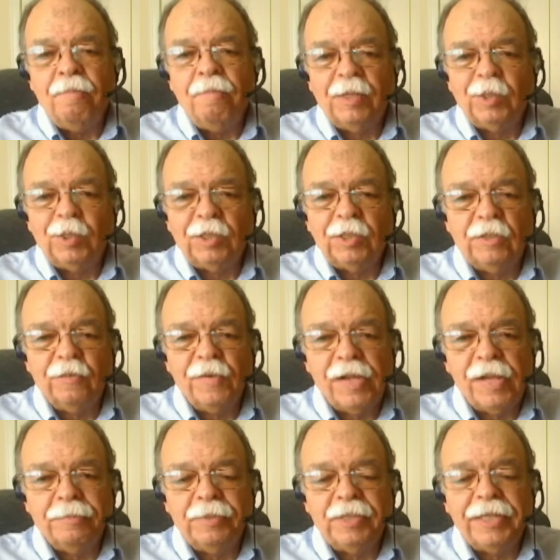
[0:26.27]
business
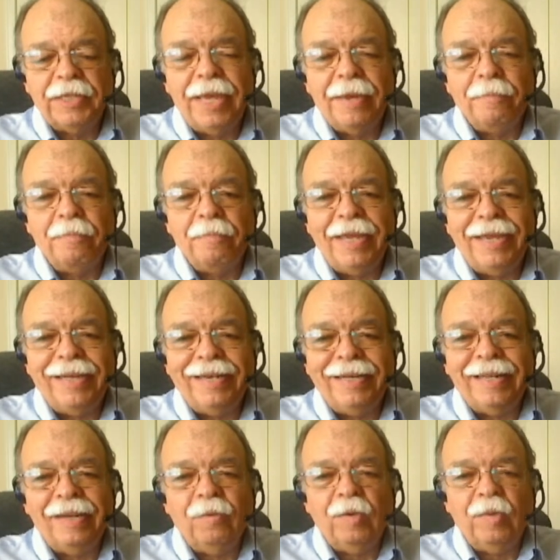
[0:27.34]
development
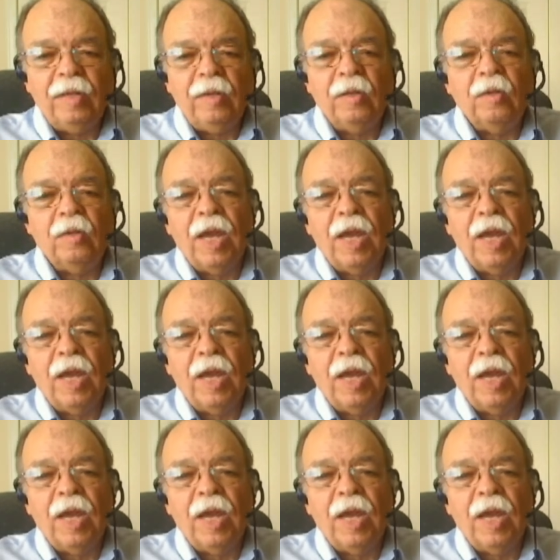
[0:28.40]
campaign that we